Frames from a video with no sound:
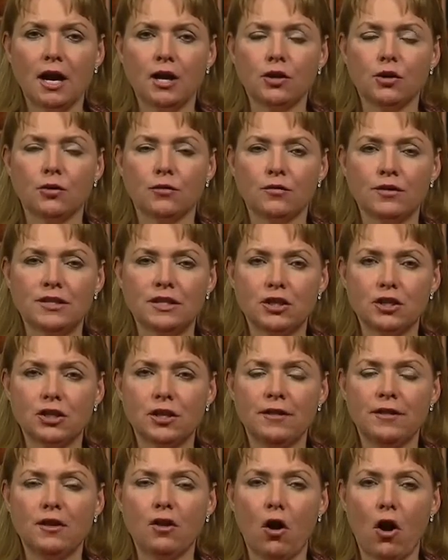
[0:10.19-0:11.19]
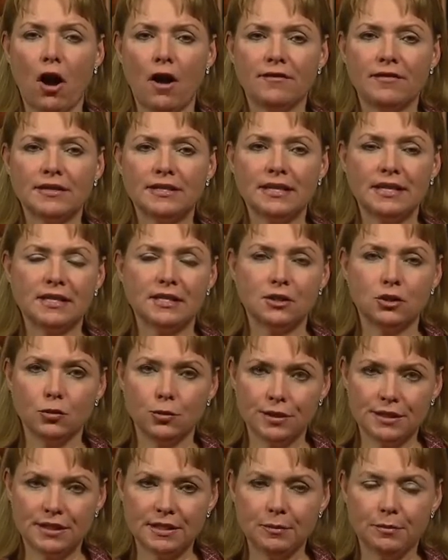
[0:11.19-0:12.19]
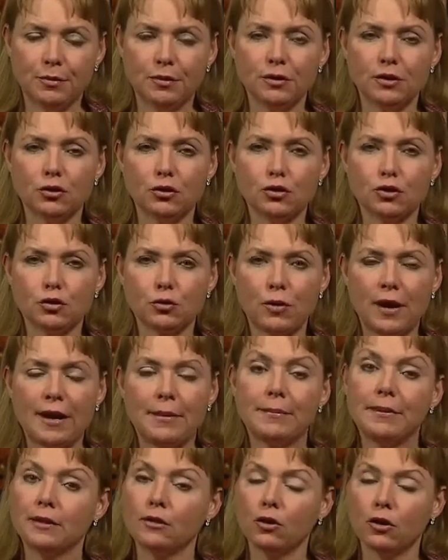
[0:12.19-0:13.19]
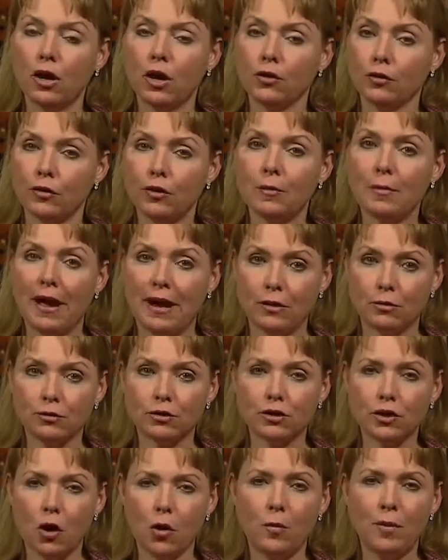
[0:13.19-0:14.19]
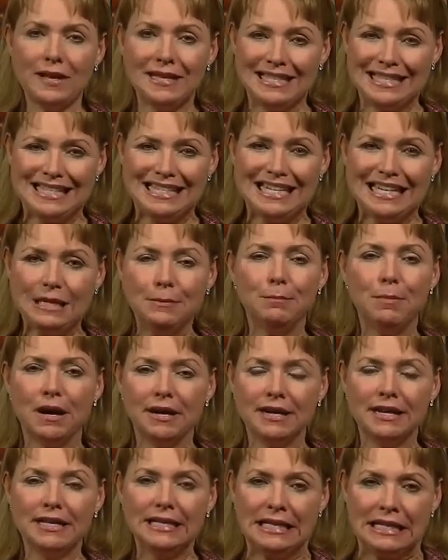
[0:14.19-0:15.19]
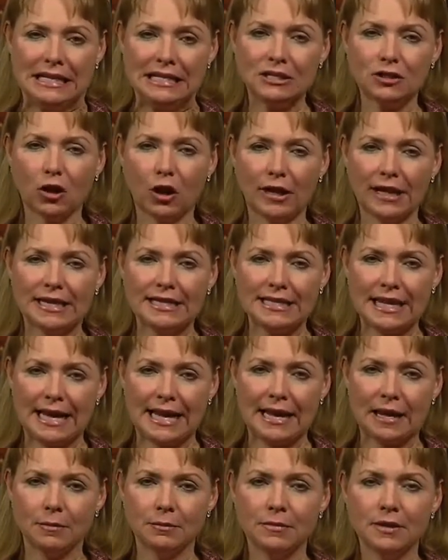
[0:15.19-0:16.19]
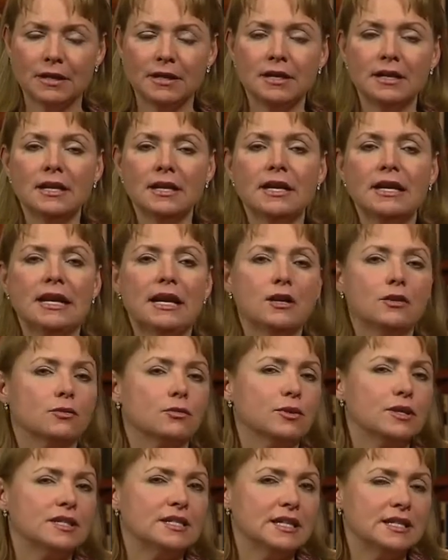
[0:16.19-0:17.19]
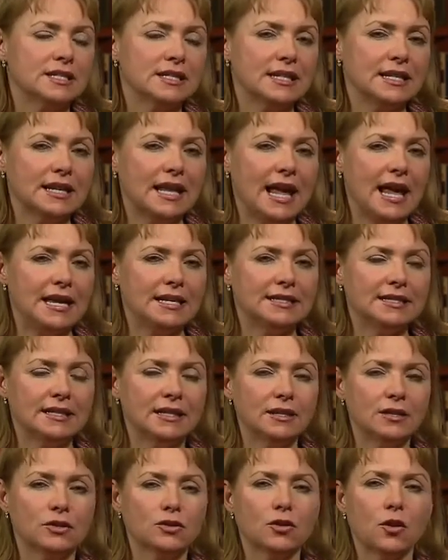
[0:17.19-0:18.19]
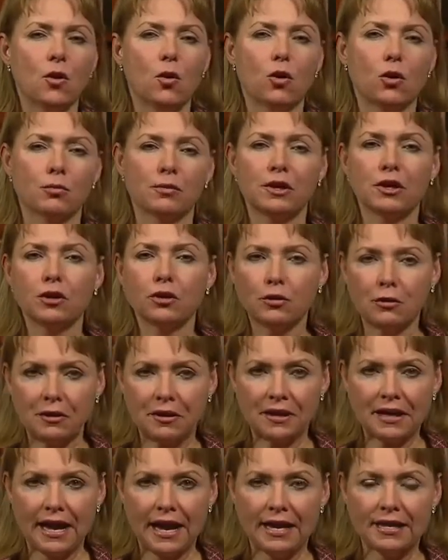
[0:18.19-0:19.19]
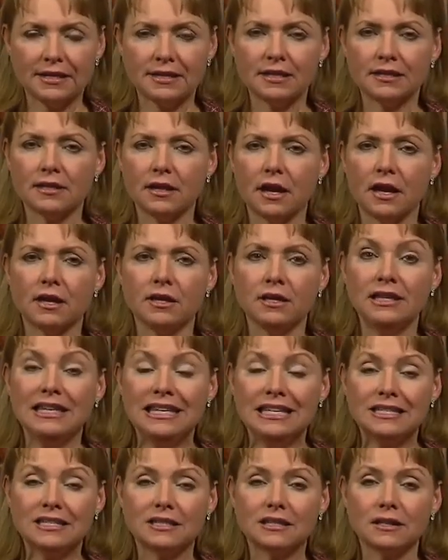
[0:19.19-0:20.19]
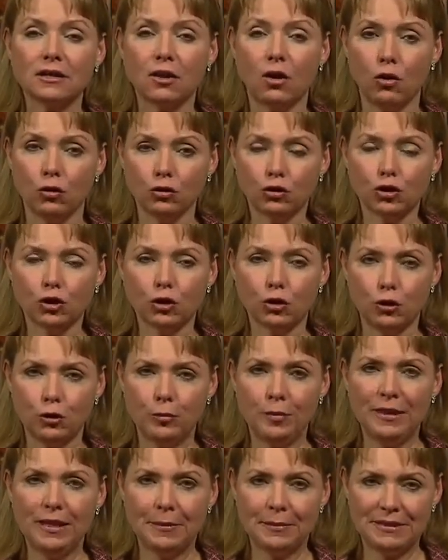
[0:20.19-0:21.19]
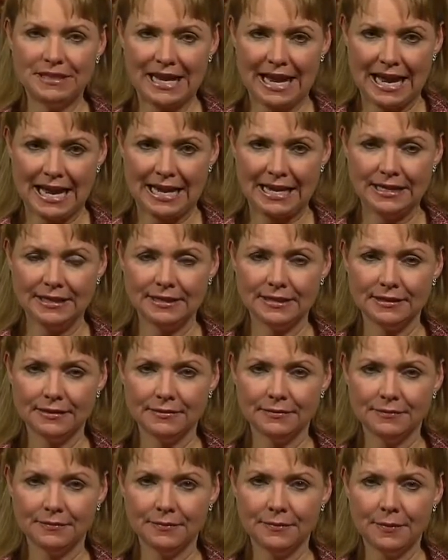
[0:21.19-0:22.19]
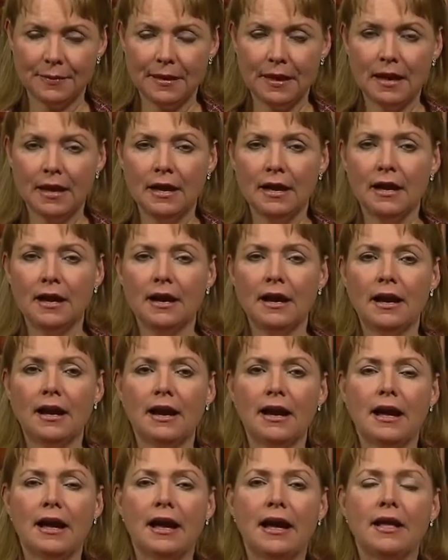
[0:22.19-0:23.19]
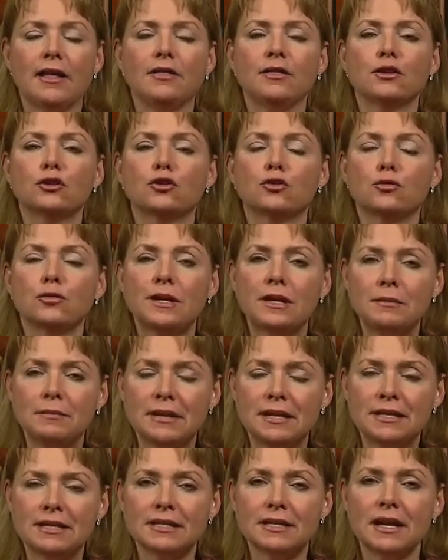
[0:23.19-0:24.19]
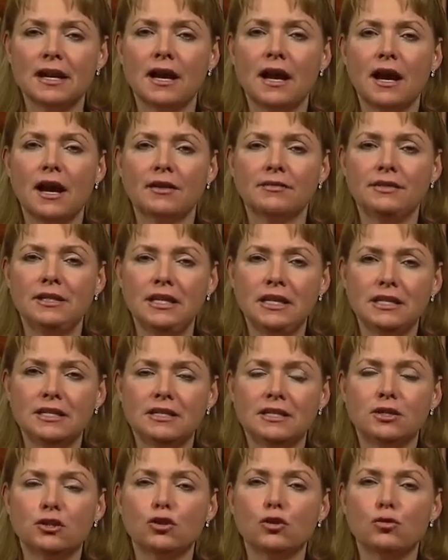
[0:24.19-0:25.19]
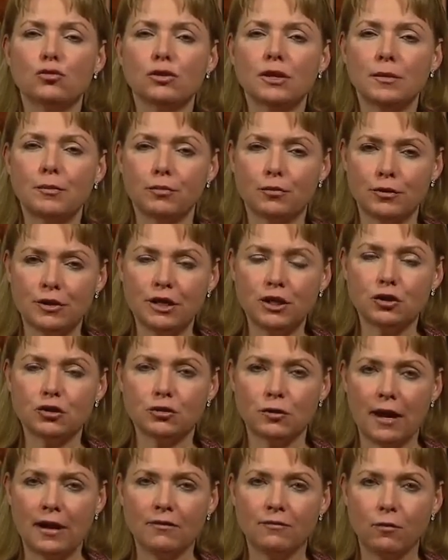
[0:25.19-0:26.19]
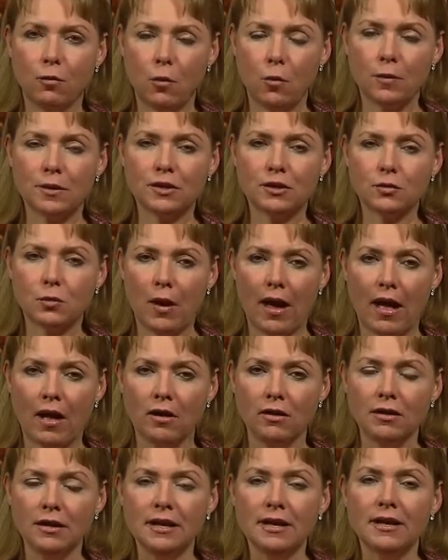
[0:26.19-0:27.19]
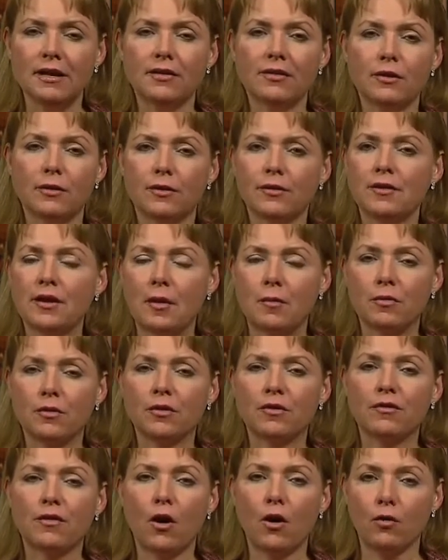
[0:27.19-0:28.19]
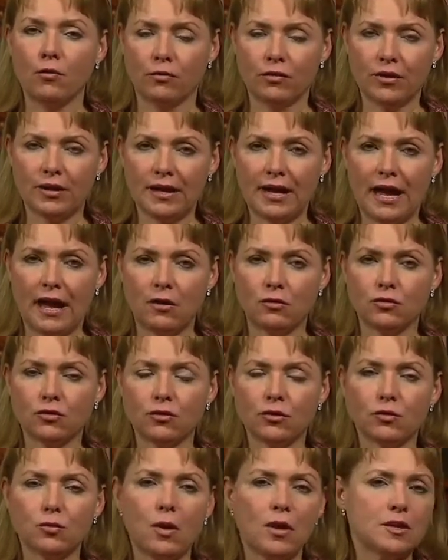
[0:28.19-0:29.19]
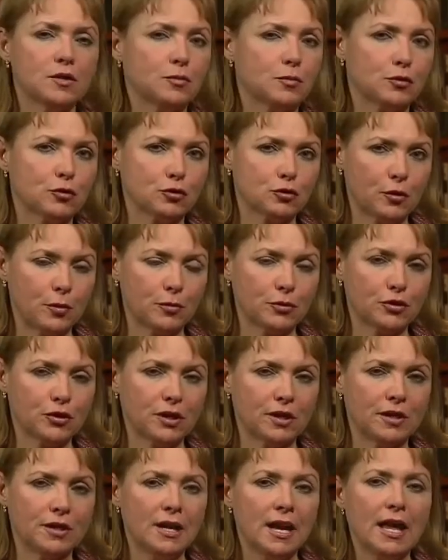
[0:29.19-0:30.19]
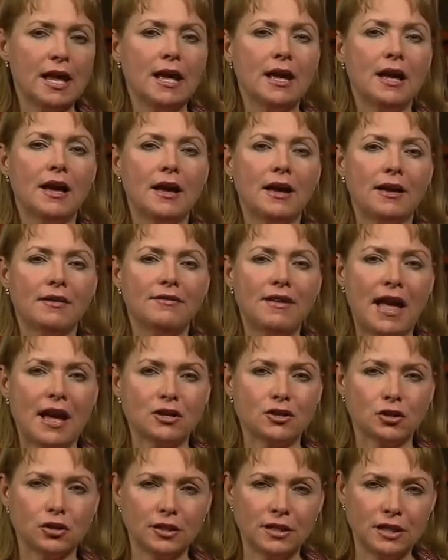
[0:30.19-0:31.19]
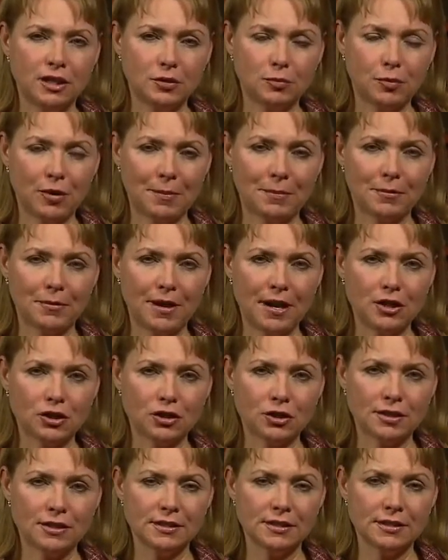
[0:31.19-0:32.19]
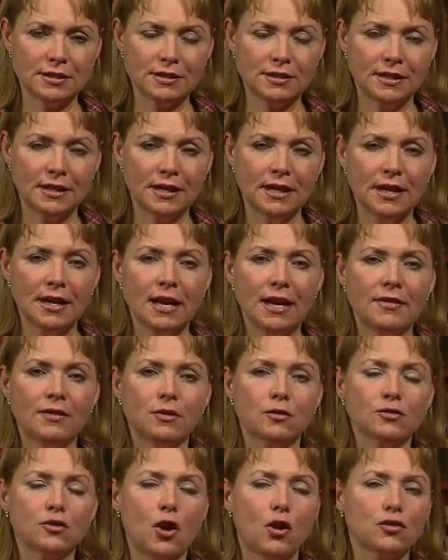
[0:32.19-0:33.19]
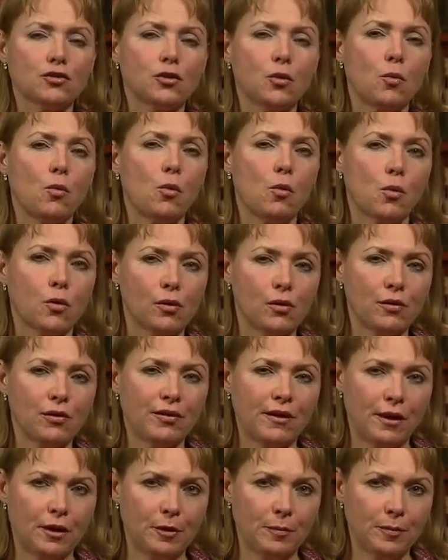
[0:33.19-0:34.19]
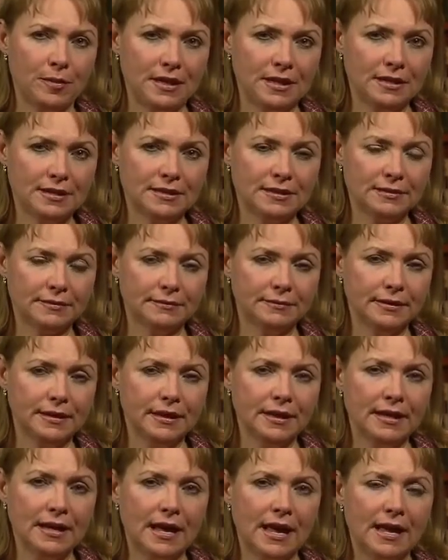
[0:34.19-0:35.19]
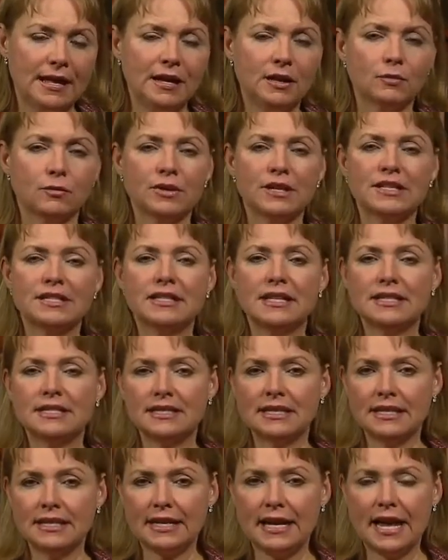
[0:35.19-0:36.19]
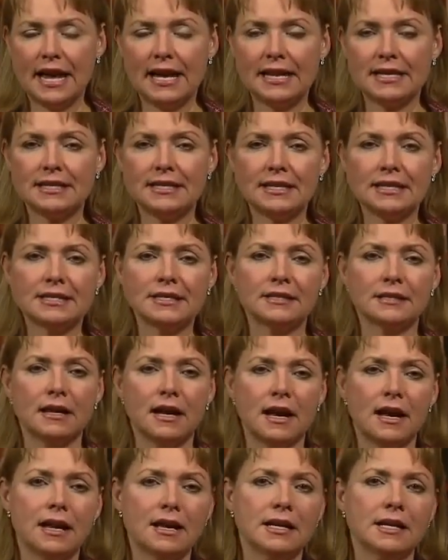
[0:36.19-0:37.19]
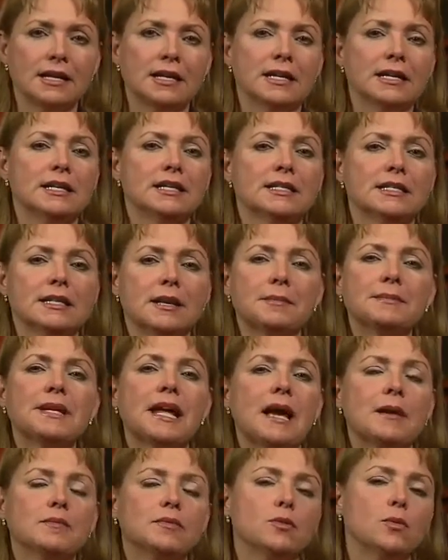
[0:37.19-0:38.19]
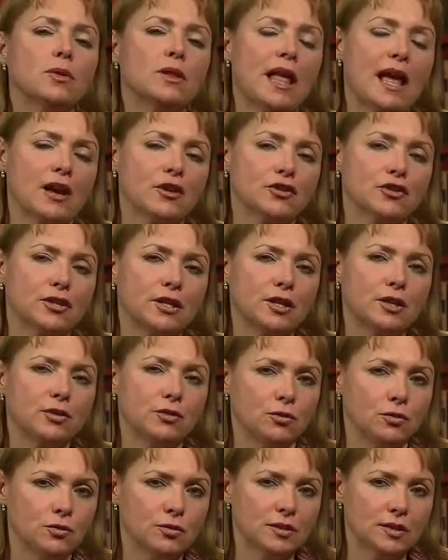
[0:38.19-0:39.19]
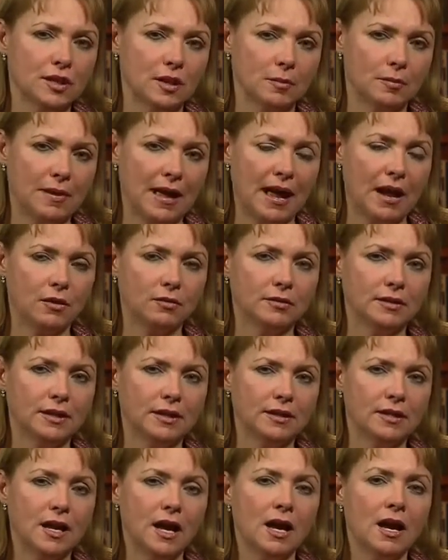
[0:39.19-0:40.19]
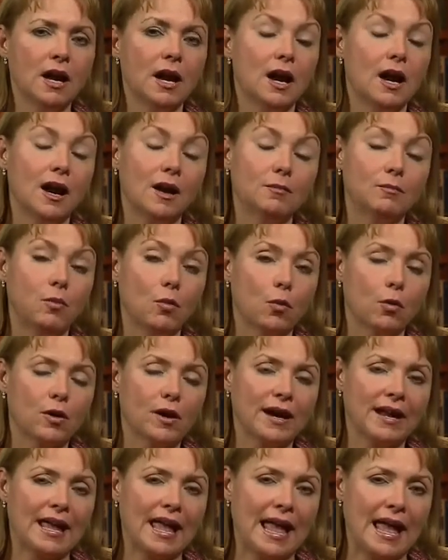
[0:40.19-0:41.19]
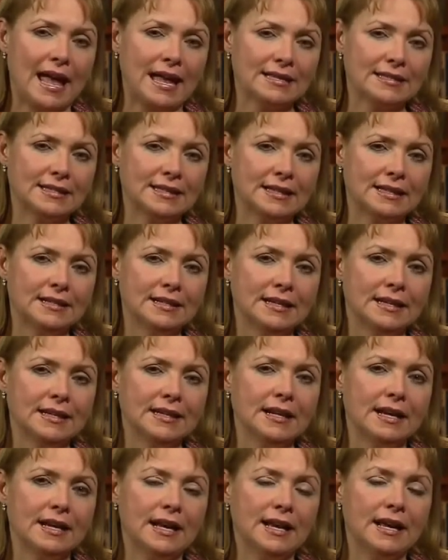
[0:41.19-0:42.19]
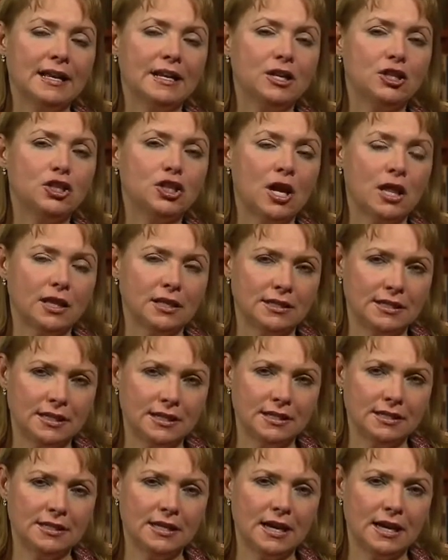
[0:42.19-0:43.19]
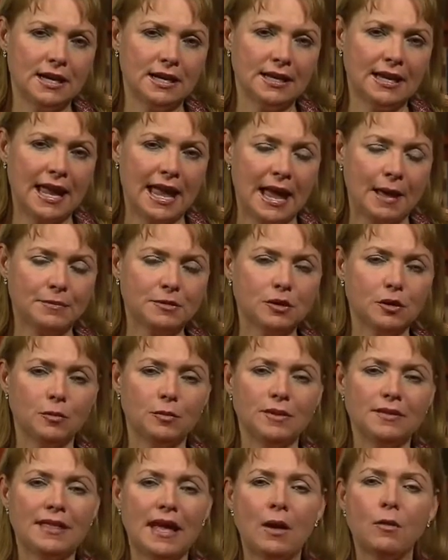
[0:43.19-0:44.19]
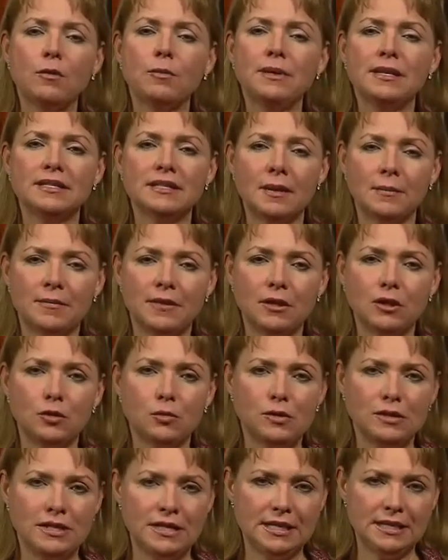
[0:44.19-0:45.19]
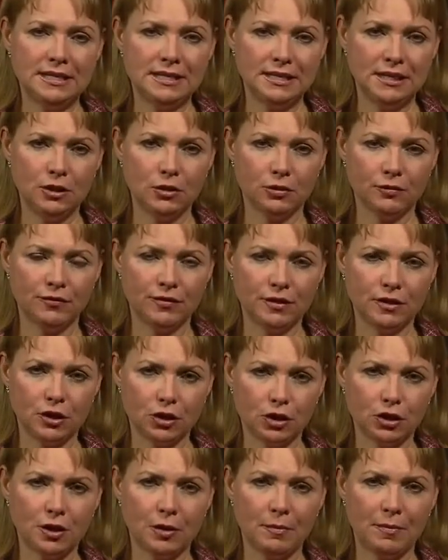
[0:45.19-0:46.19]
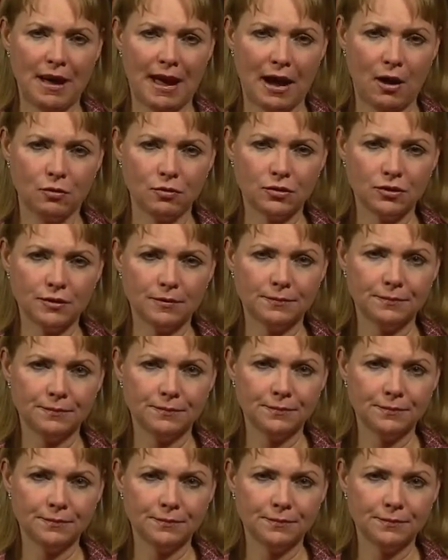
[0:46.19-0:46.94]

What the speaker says: Your physician in the office can do a simple little scrape and look under the microscope and see budding yeast on exam. In resistant cases or recurrent cases, a yeast culture could be obtained. The treatment of yeast is usually pretty straightforward as well. There are a number of over-the-counter as well as prescription vaginal yeast preparations. There's also oral therapies. And in resistant cases, sometimes we'll actually use compounded boric acid in a gelatin capsule, but that would be something you would need to see your physician about.